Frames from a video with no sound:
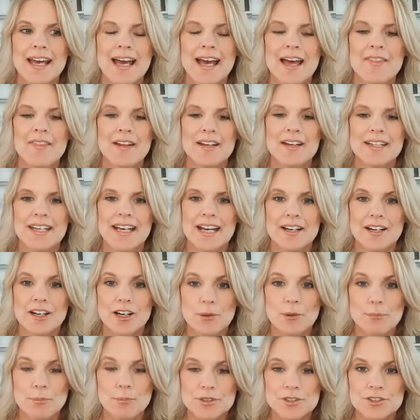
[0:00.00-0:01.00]
and then he had a
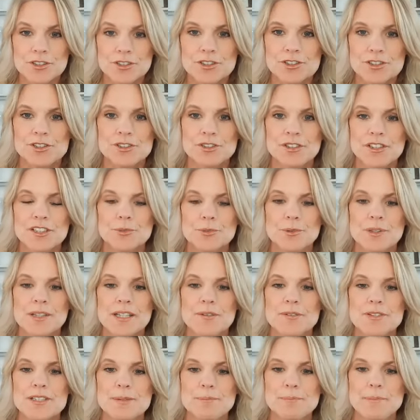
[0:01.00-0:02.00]
couple of surgeries when
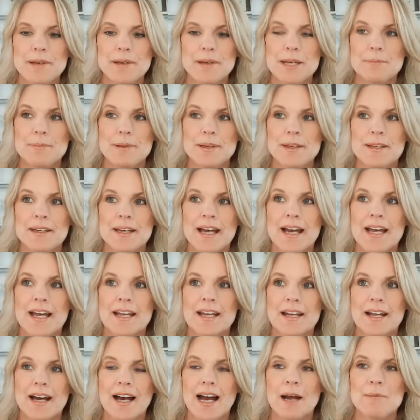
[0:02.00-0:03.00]
he was a baby and